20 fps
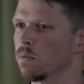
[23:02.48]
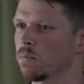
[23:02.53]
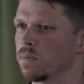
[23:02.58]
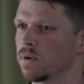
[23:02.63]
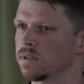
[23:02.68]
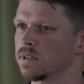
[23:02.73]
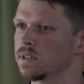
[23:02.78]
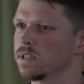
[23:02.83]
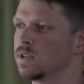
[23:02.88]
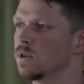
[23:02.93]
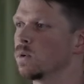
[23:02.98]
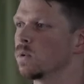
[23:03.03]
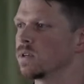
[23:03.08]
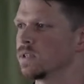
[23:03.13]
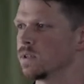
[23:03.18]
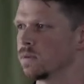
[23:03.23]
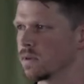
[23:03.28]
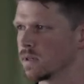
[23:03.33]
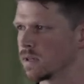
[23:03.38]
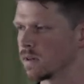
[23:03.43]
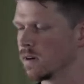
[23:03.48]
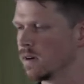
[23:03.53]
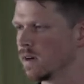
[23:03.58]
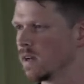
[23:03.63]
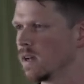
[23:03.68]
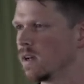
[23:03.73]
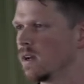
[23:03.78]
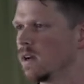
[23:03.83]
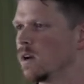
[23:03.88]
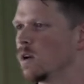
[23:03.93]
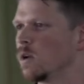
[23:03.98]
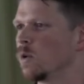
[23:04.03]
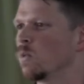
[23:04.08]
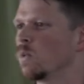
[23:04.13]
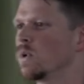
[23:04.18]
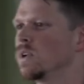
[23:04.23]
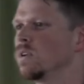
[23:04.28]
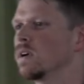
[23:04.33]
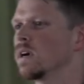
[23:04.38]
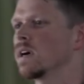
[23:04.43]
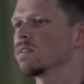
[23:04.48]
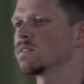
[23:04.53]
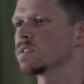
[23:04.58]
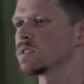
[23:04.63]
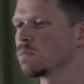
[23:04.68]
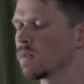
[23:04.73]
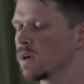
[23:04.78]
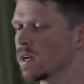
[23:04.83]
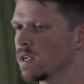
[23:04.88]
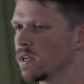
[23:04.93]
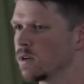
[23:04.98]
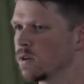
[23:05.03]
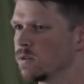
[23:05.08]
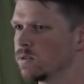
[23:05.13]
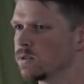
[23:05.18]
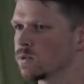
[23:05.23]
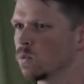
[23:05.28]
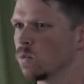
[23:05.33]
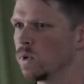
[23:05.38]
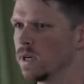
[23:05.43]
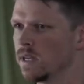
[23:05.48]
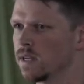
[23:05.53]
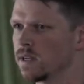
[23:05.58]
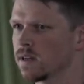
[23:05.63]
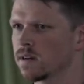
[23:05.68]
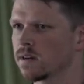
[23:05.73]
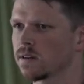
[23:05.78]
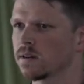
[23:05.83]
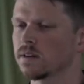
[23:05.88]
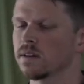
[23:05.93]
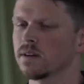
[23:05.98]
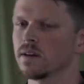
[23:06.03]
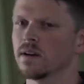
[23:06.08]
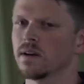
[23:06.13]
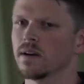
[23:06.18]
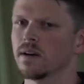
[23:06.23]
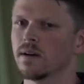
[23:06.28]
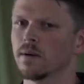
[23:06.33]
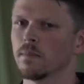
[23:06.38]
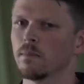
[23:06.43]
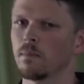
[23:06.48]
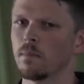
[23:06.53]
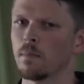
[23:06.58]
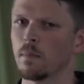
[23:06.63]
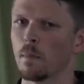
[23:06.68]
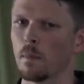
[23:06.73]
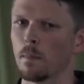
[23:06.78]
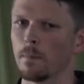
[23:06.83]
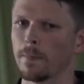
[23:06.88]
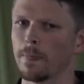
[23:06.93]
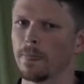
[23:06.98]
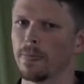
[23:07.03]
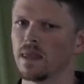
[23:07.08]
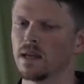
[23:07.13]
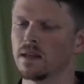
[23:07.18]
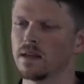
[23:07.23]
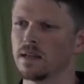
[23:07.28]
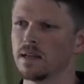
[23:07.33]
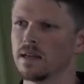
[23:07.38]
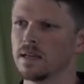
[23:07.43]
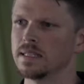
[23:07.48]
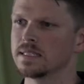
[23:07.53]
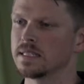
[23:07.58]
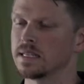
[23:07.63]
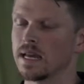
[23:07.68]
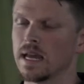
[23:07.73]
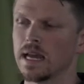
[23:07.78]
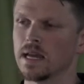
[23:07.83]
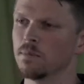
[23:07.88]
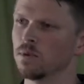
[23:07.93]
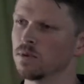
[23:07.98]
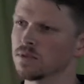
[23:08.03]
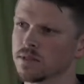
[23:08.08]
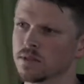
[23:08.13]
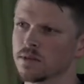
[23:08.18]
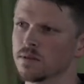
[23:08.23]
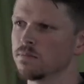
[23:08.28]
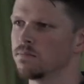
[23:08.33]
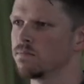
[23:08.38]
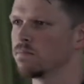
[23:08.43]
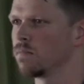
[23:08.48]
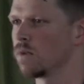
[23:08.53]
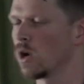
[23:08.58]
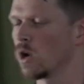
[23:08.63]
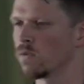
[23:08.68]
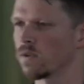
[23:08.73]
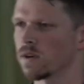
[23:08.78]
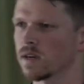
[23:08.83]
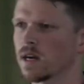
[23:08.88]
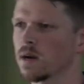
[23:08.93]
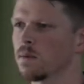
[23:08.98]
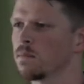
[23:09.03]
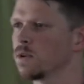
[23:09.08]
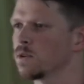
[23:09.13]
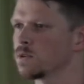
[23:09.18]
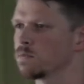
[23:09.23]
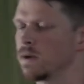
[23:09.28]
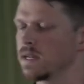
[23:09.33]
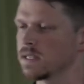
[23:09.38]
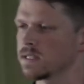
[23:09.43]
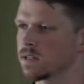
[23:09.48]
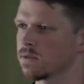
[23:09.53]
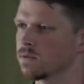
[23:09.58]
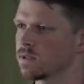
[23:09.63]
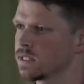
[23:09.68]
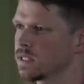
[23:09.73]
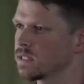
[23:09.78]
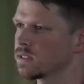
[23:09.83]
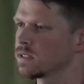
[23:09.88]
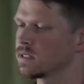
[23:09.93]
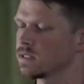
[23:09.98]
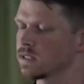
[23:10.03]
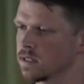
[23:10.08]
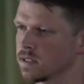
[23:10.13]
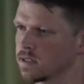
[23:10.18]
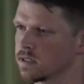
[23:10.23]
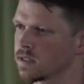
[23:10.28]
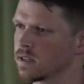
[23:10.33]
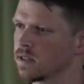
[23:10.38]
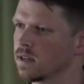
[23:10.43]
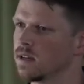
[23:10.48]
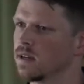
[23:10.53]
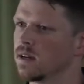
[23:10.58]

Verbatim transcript: output that you're doing. When you have somebody who's weak, and isn't able to overcome those basic resistances,